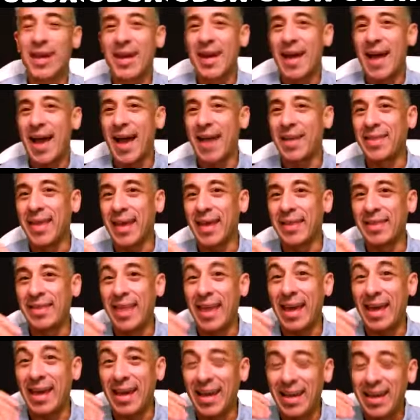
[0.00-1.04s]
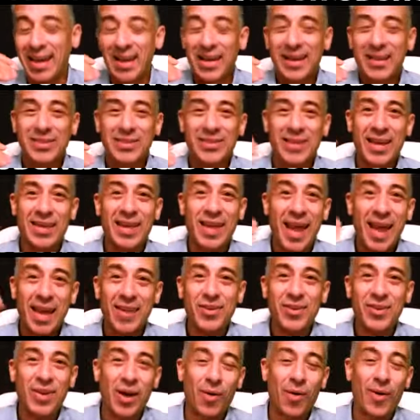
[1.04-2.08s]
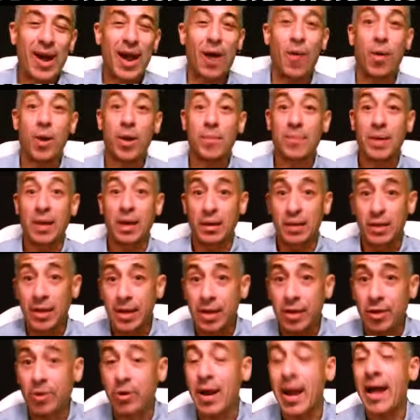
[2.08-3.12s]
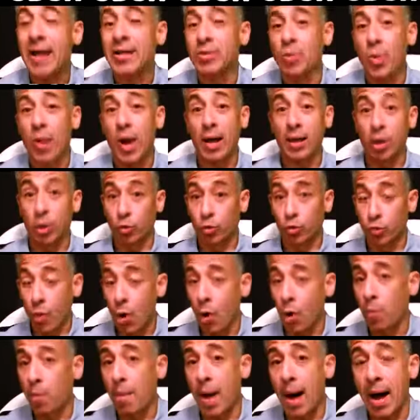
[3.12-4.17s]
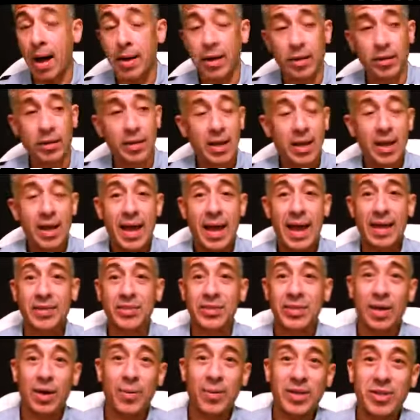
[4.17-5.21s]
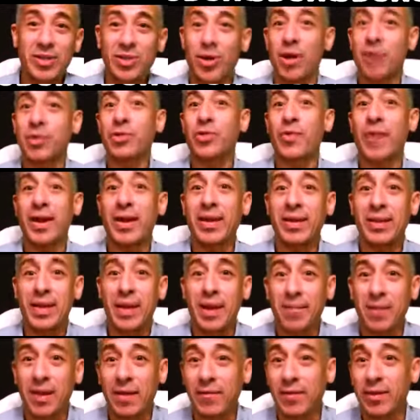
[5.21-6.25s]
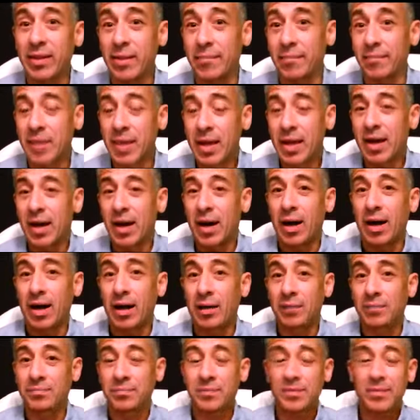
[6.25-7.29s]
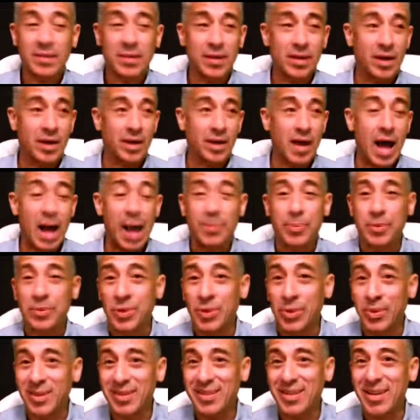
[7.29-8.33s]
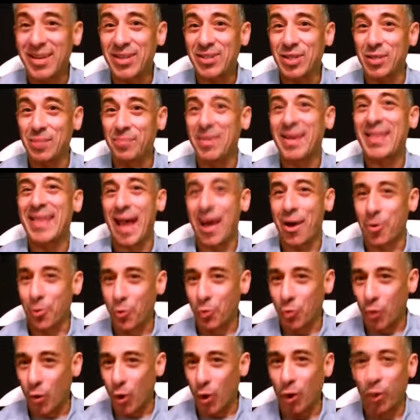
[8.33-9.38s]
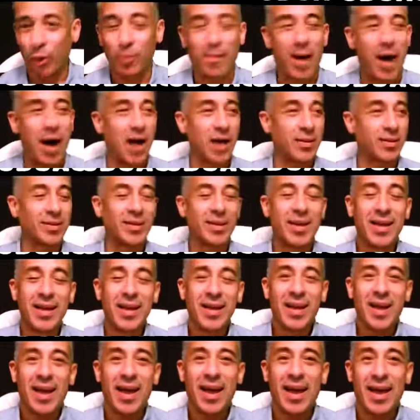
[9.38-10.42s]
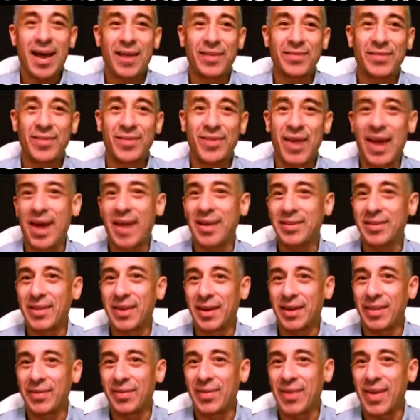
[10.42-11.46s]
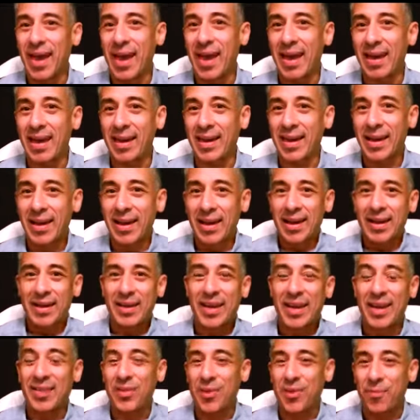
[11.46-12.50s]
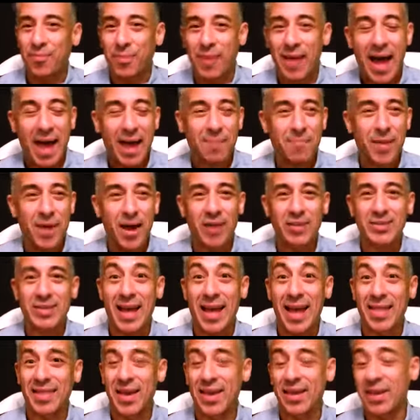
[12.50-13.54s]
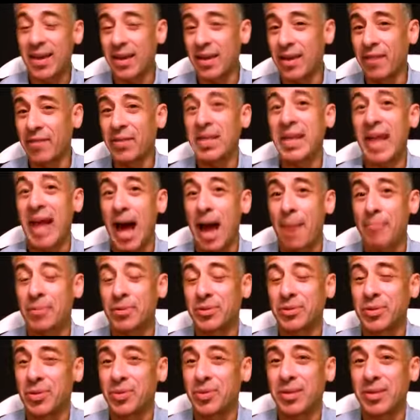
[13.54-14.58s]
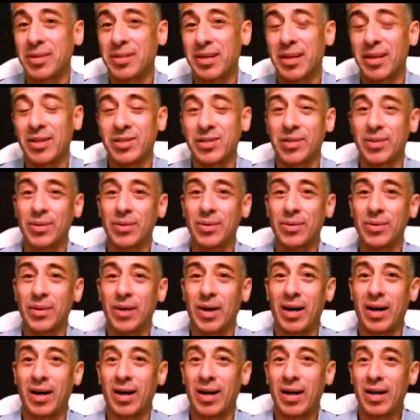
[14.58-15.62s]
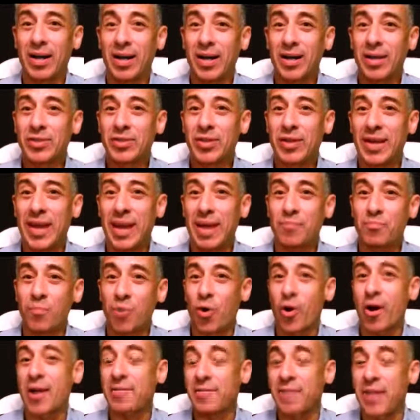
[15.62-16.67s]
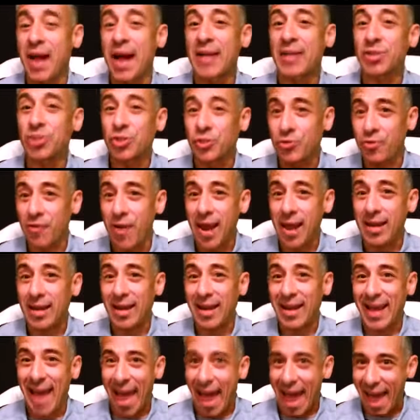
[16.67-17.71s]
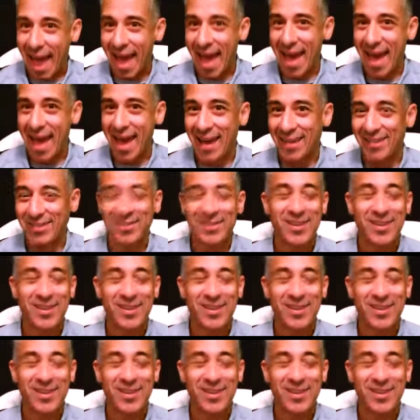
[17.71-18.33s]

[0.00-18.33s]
And then they say that, hey, you know what, I want to be a leader as well, a role model. And so we start training them, giving them um, uh, opportunities to be that role model. And then uh, they get their black belts and then they're given the opportunity to, uh, to get more advanced training and